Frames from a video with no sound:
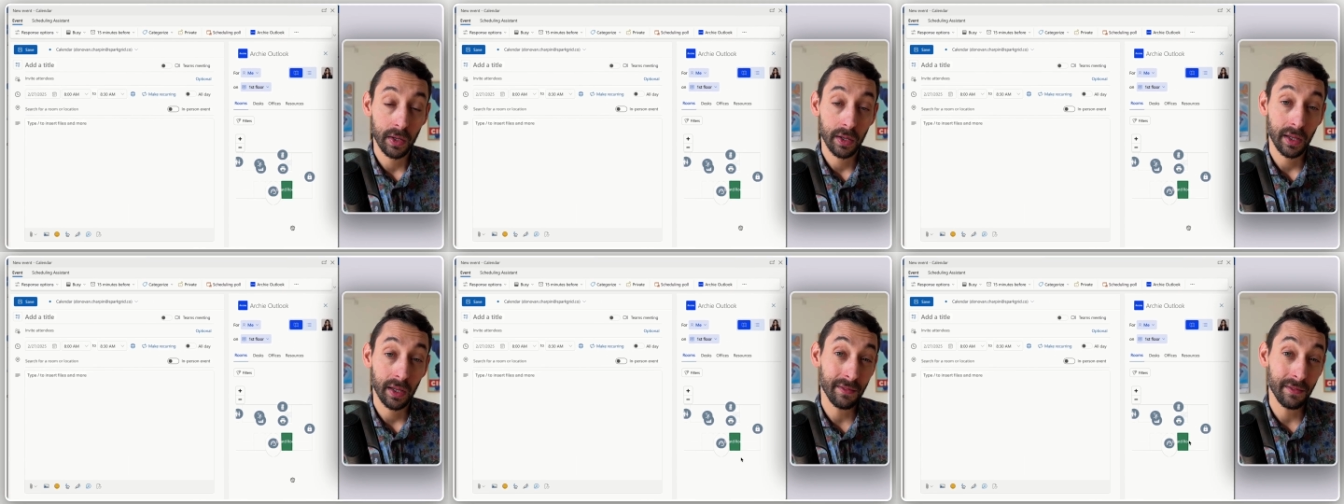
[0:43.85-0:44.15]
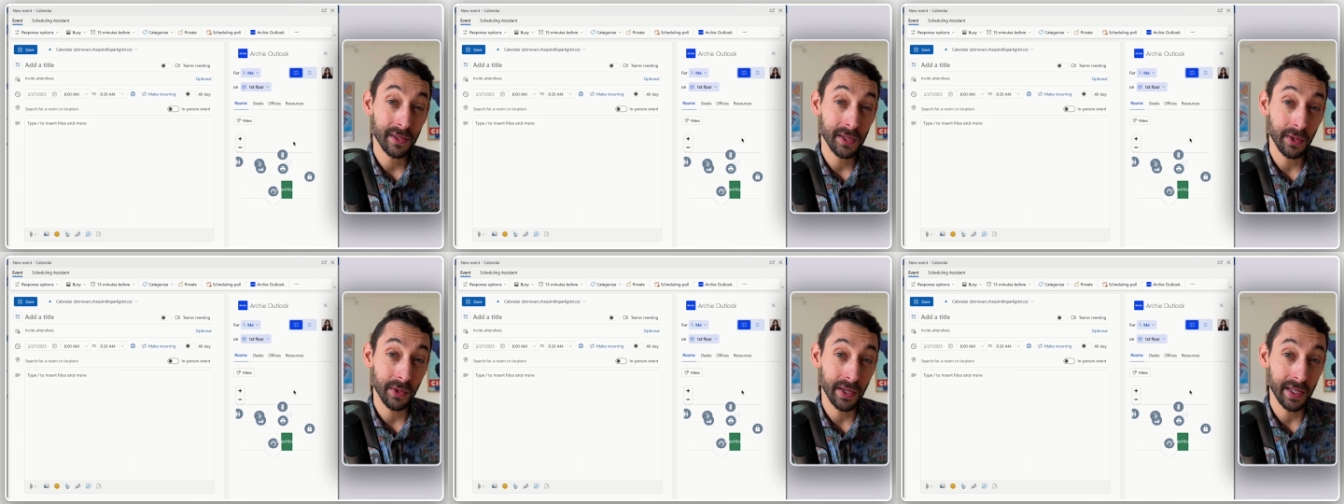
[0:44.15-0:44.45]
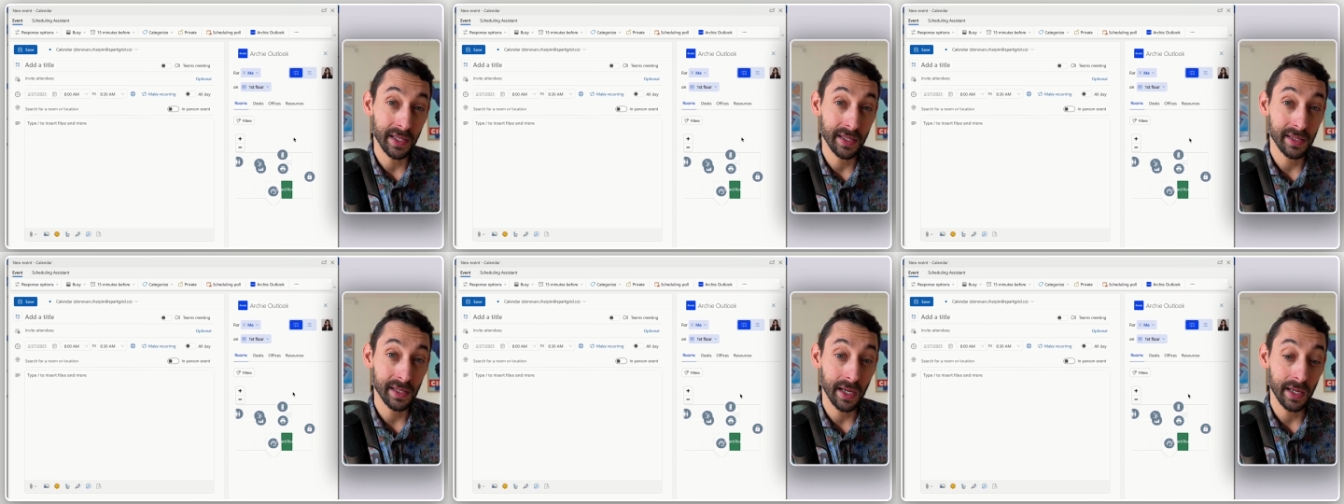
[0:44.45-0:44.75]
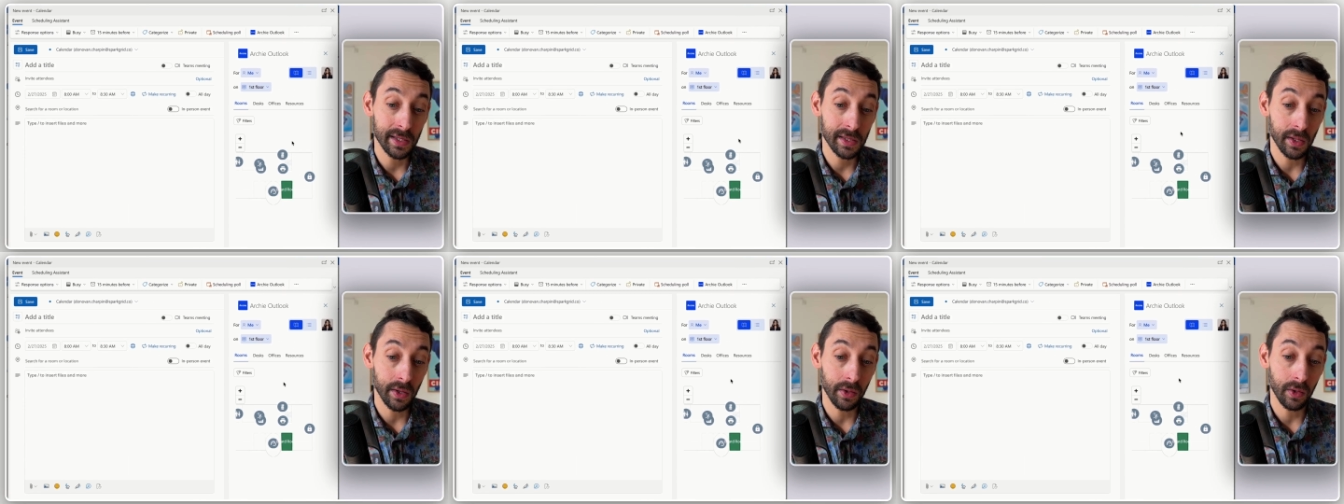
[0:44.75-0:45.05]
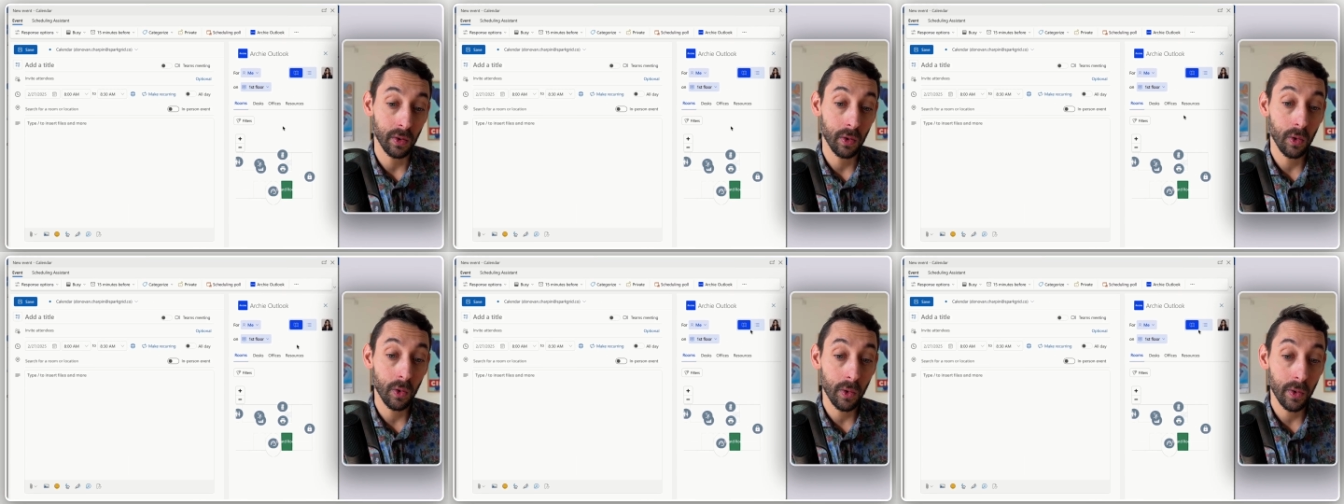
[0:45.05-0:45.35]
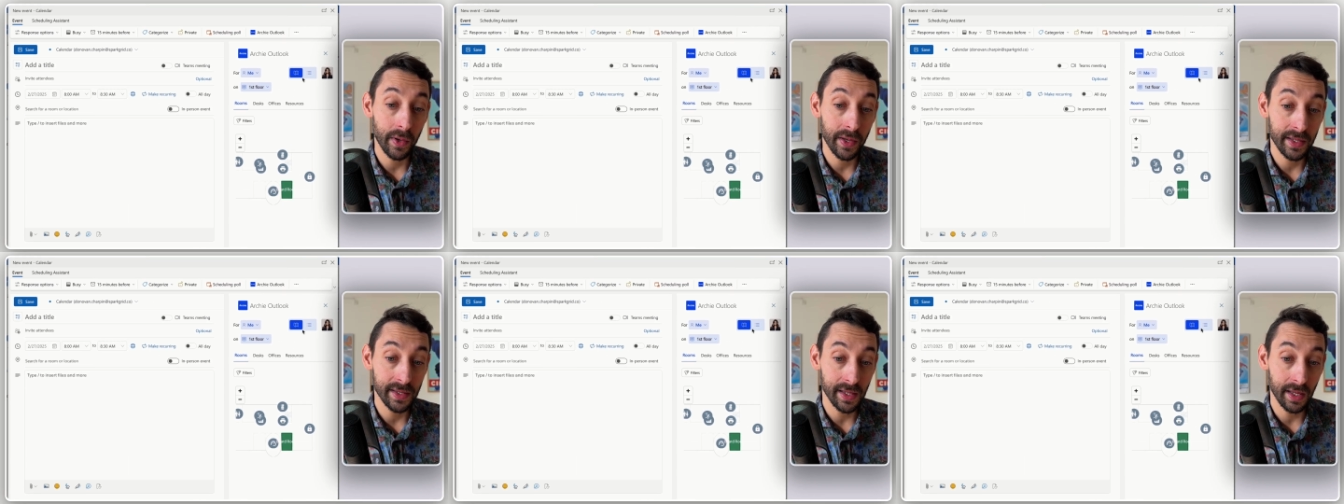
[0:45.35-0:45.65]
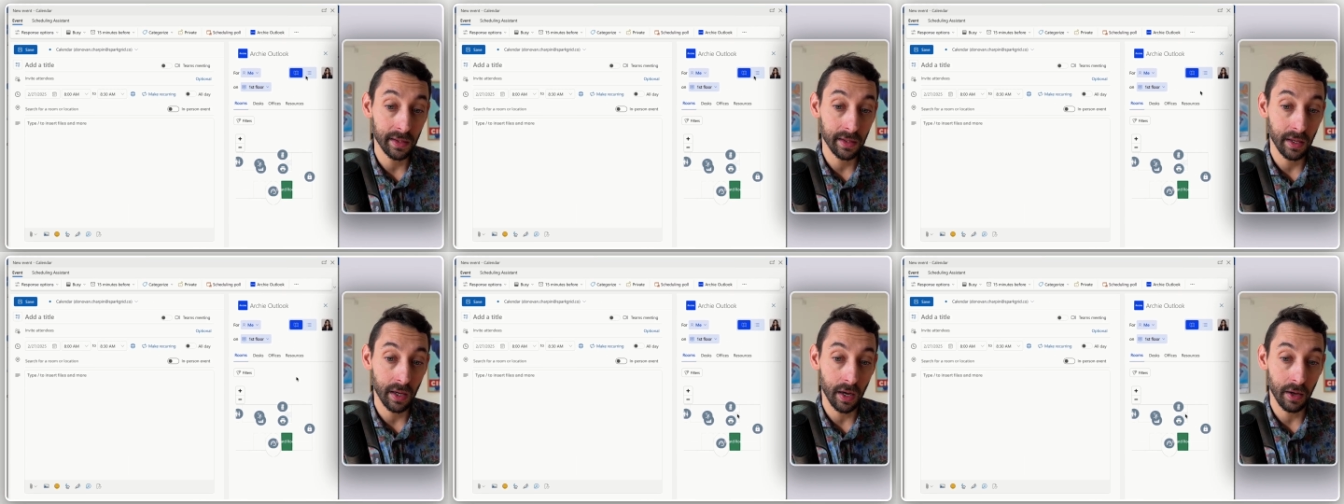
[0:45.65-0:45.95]
gives you insights on who is
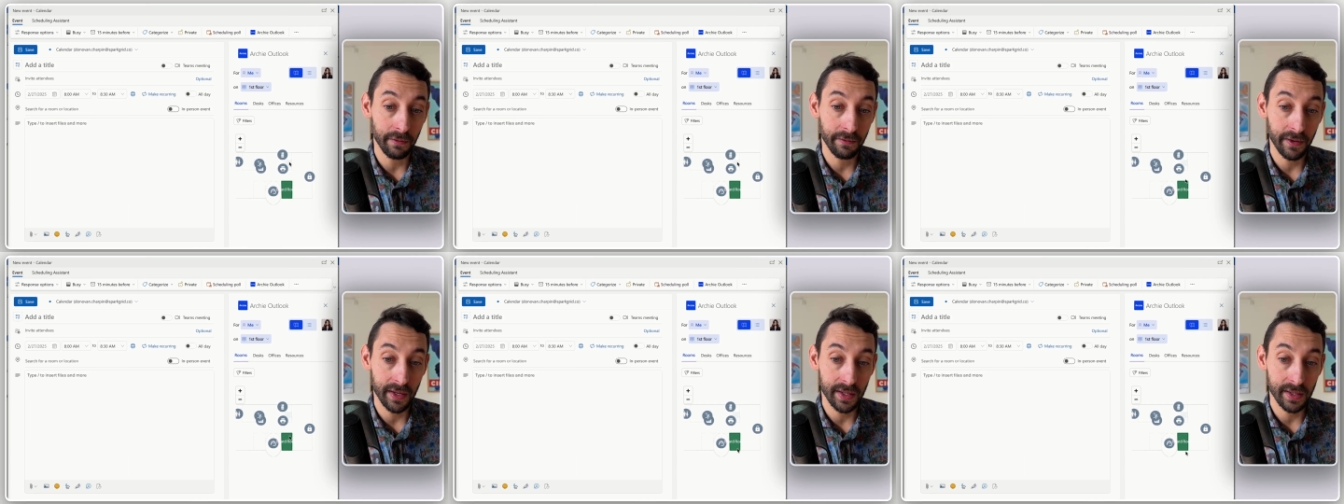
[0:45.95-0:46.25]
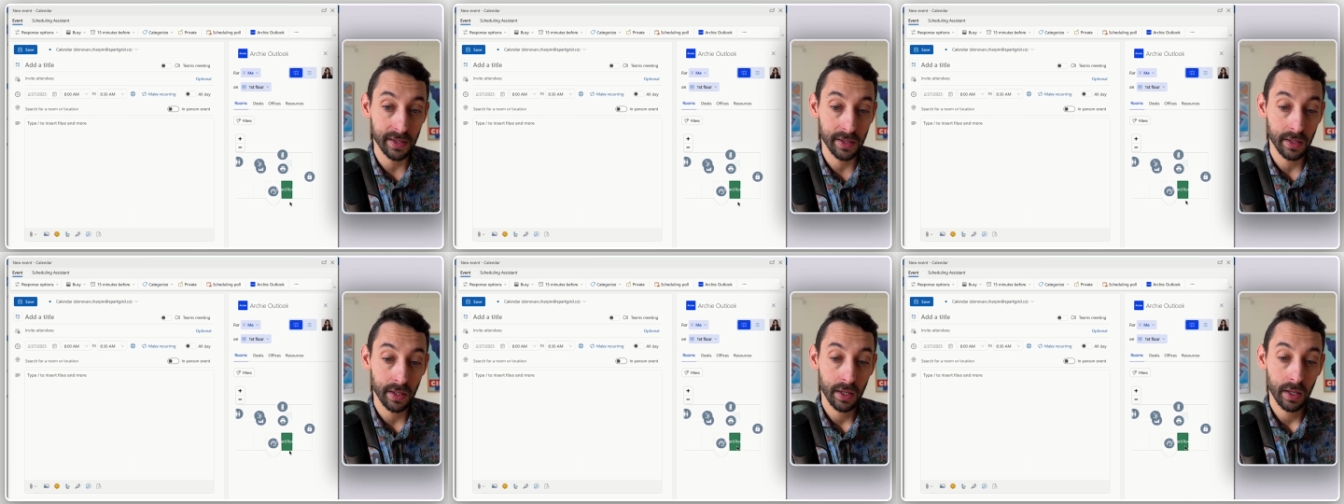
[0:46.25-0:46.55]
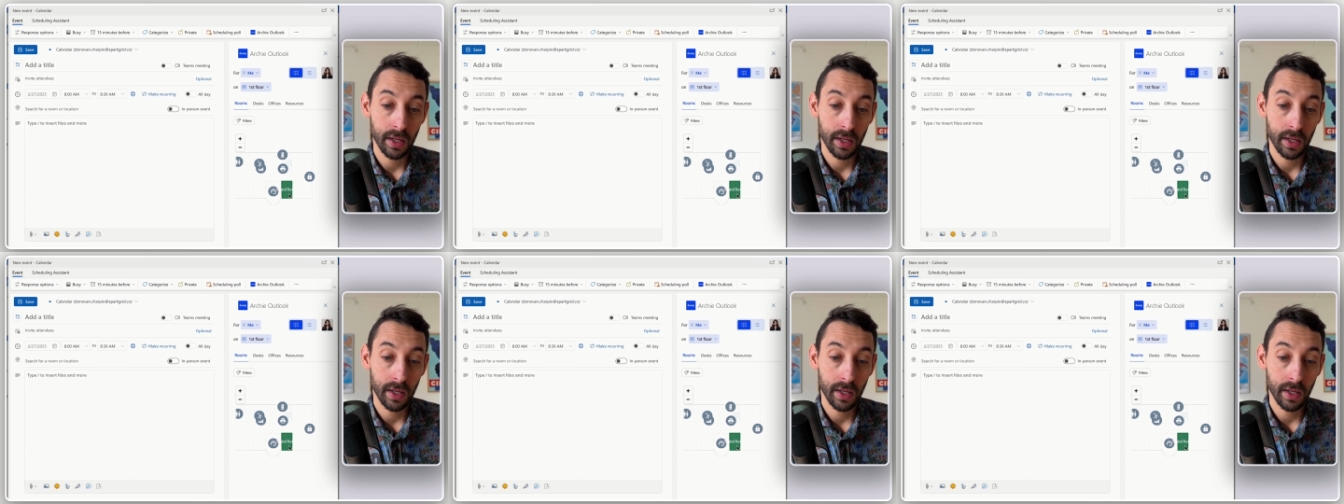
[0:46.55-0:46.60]
at the office